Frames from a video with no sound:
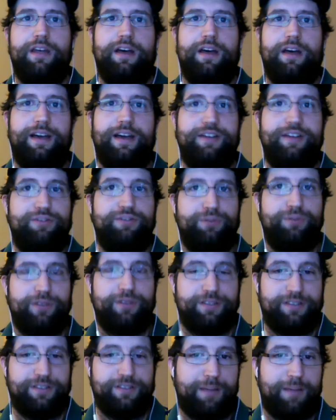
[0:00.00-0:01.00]
had
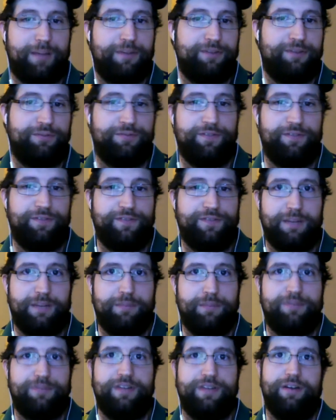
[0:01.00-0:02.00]
Julius Thomas, who was
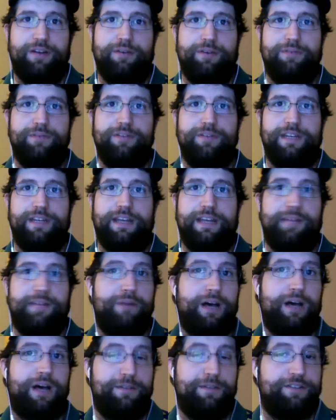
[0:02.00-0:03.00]
15% owned, and had
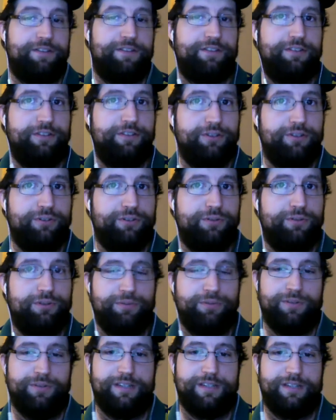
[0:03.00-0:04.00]
Mohamed Sanu,
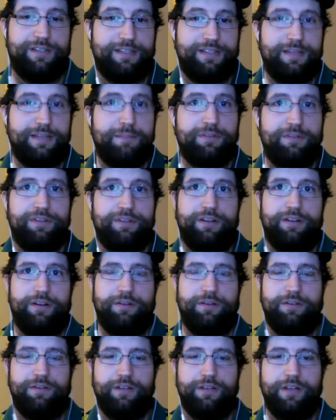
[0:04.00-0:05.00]
who was 16%
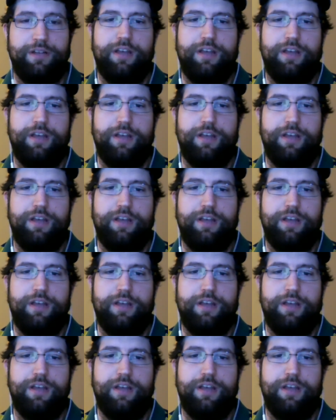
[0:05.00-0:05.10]
owned.